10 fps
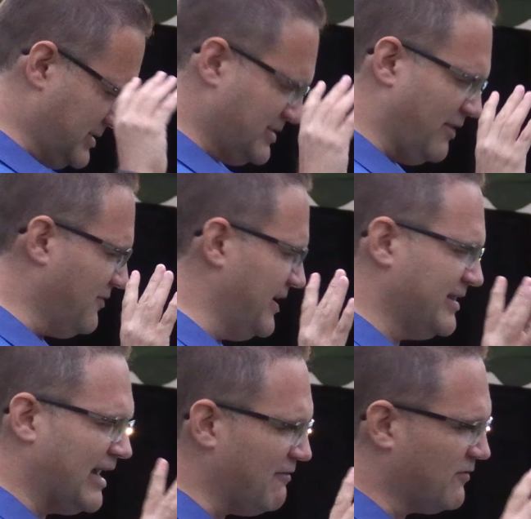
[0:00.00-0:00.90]
stuff
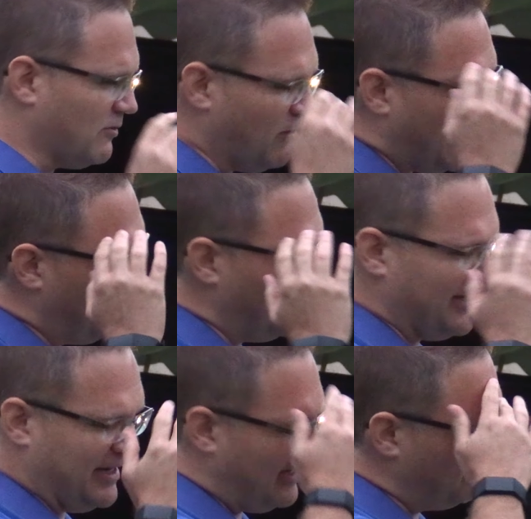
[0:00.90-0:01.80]
like that for a while,
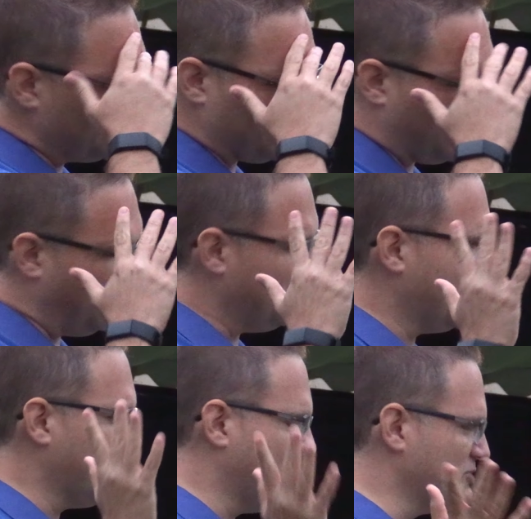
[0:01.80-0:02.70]
and then I was like, oh
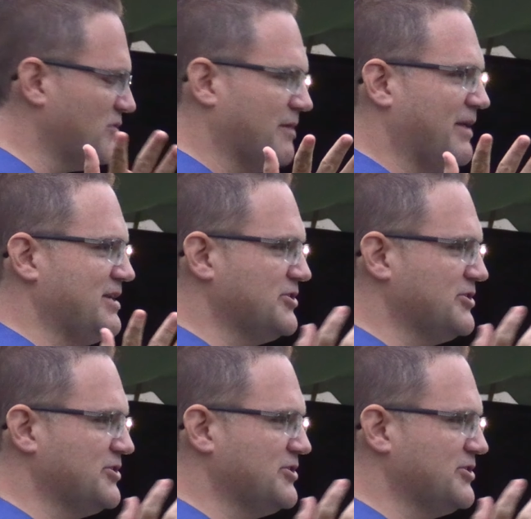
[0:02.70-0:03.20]
my gosh, what am I